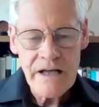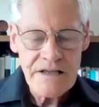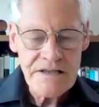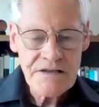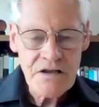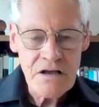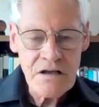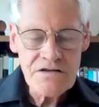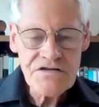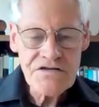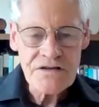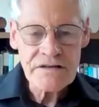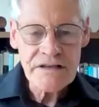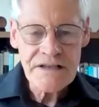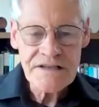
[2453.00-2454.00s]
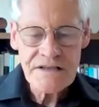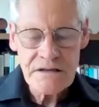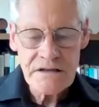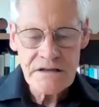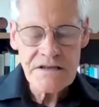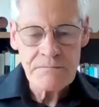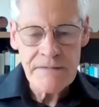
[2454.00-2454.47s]
And its collagen is
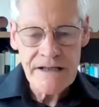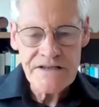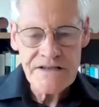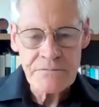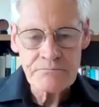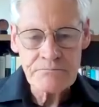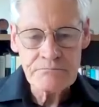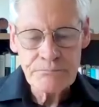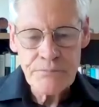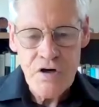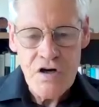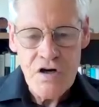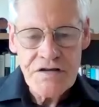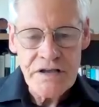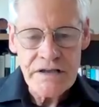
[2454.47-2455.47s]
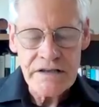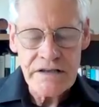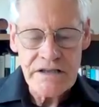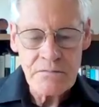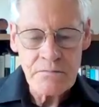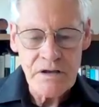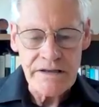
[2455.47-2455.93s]
the major protein
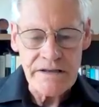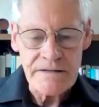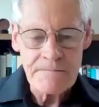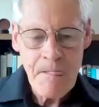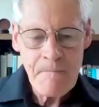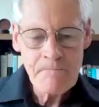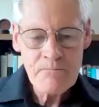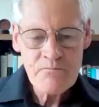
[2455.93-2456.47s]
in your body.